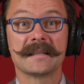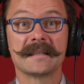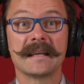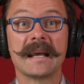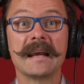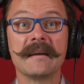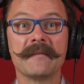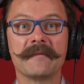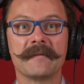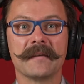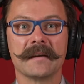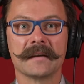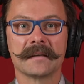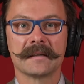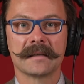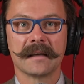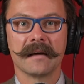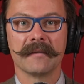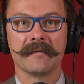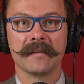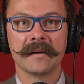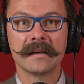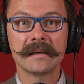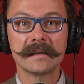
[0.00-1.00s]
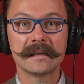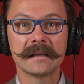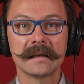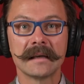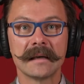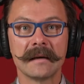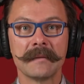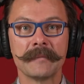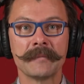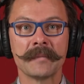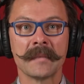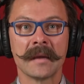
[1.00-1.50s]
the safeness of
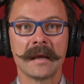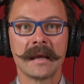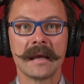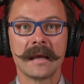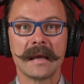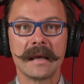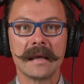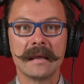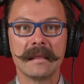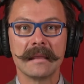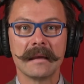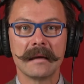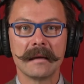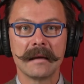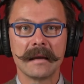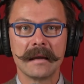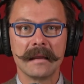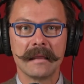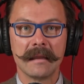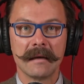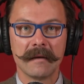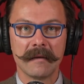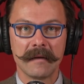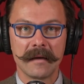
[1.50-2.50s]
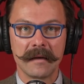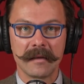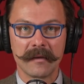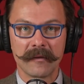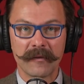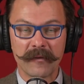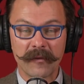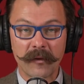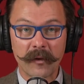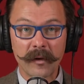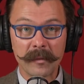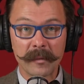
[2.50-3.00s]
it, in
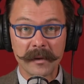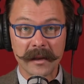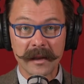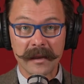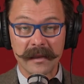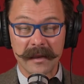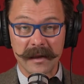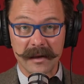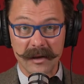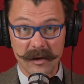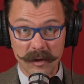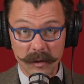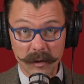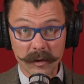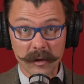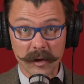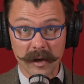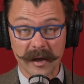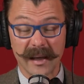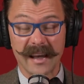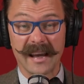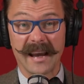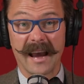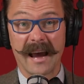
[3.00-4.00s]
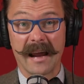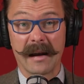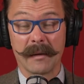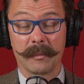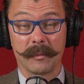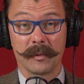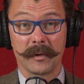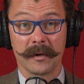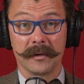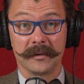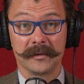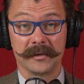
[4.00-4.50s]
the formula that you're looking
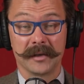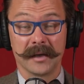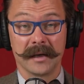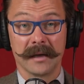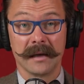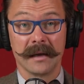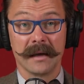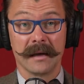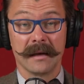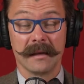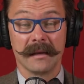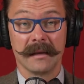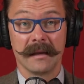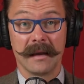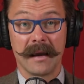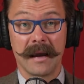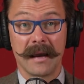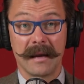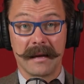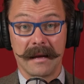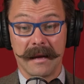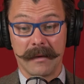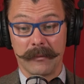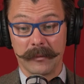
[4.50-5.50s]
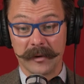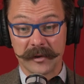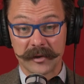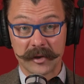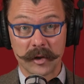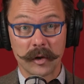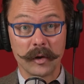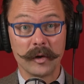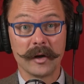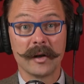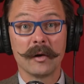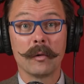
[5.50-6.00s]
at approaching and
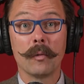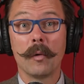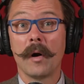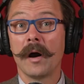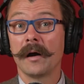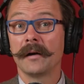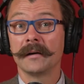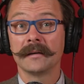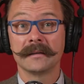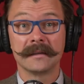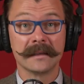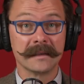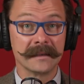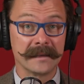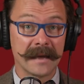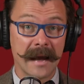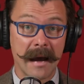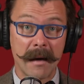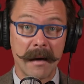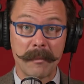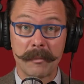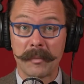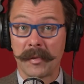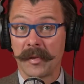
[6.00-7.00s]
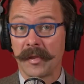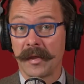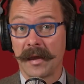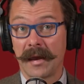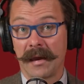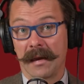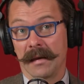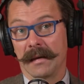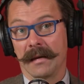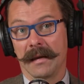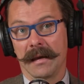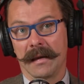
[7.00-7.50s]
returning water to
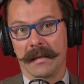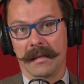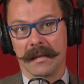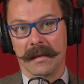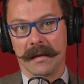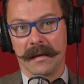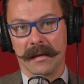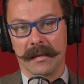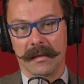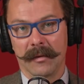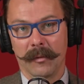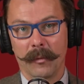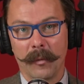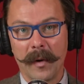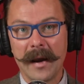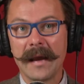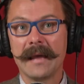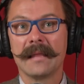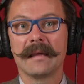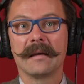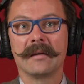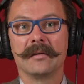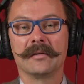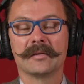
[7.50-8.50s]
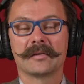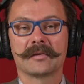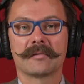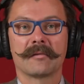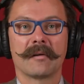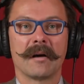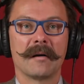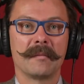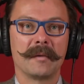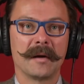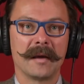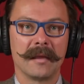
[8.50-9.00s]
depth and the way that you
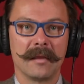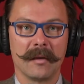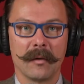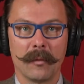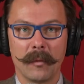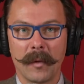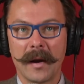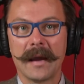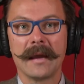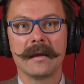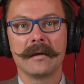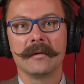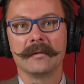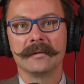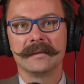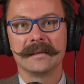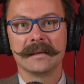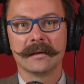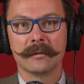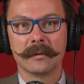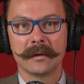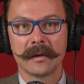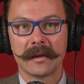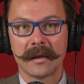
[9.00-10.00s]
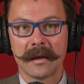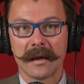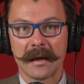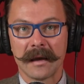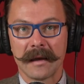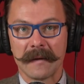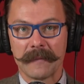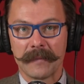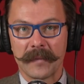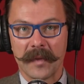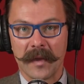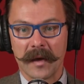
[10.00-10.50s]
scrub it and the way you deal with
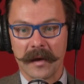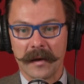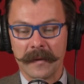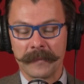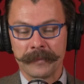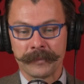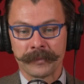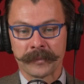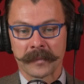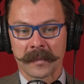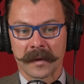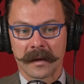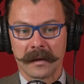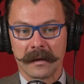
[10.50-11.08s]
the